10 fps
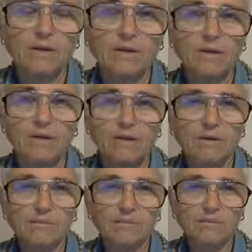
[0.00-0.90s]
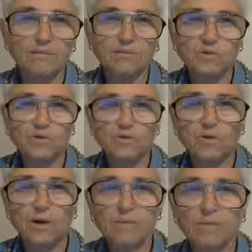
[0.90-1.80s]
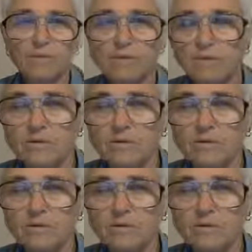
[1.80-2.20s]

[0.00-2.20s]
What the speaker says: And she was describing,